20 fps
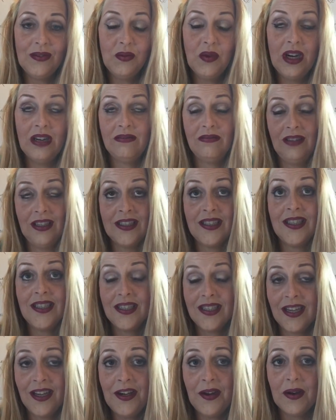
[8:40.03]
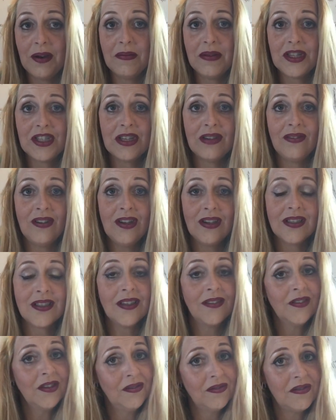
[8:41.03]
well, I didn't tell you how much I've
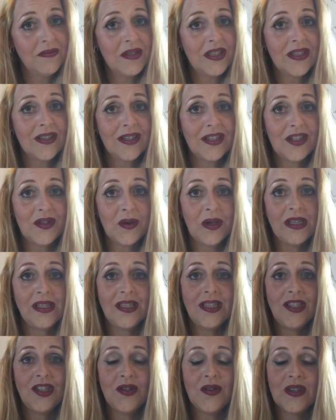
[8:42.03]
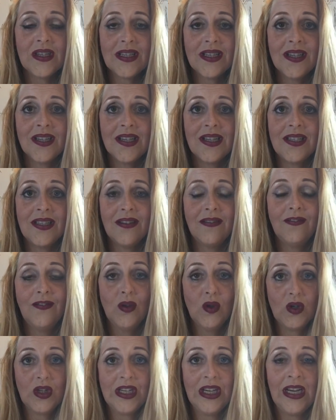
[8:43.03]
lost. I've gone from a size 20 to a size
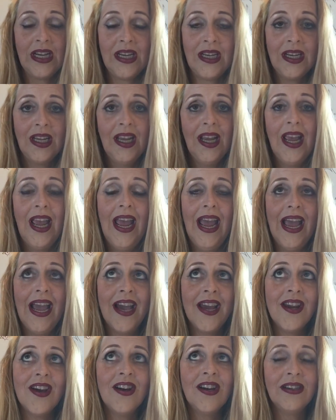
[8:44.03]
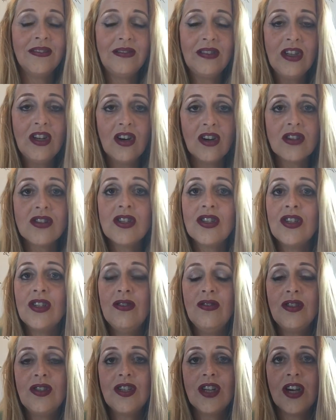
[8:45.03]
14, and I've lost
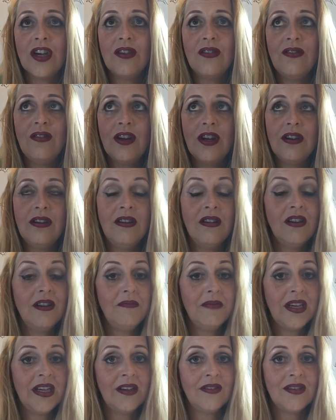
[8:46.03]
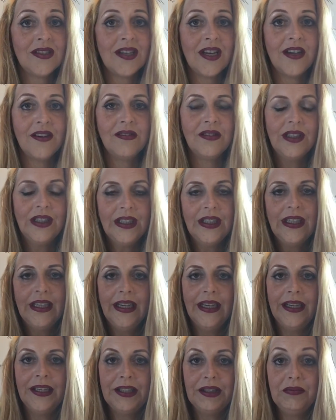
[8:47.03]
2 stone 9 pounds now,
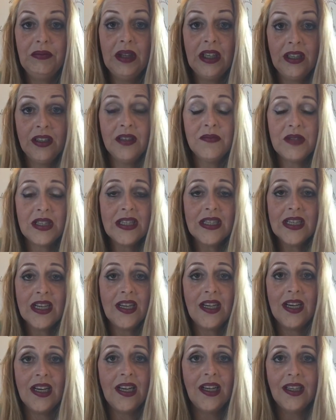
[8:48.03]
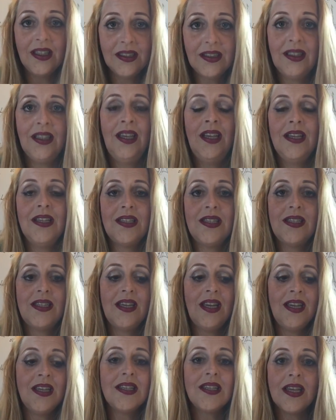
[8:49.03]
and I'm sustaining it.
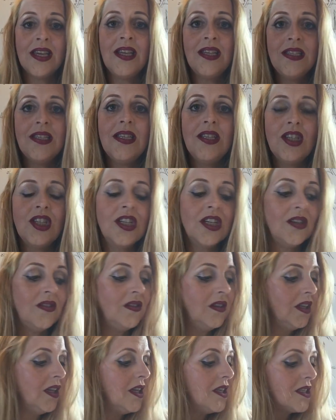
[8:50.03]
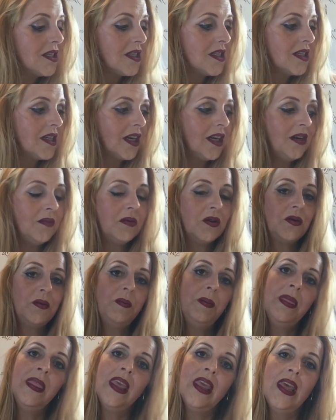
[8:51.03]
It's easy to do. It's
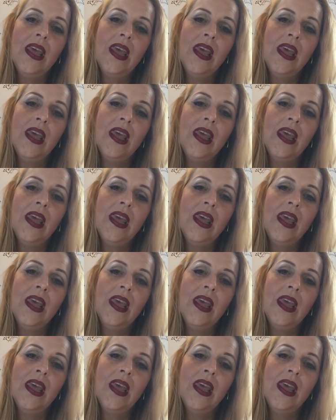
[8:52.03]
sustainable.